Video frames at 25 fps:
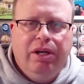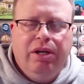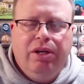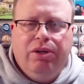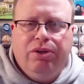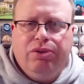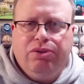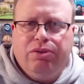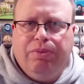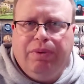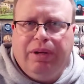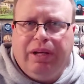
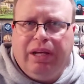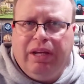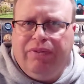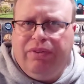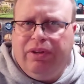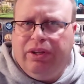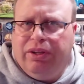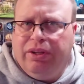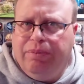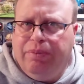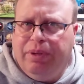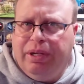So I'm going to give you a
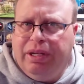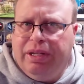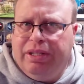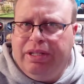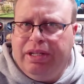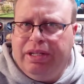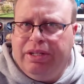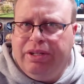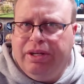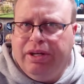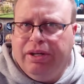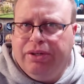little bit of
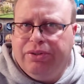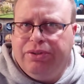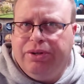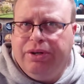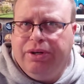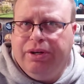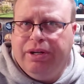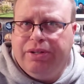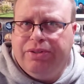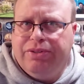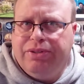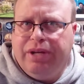details here
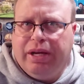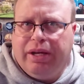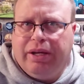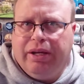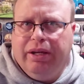in a second,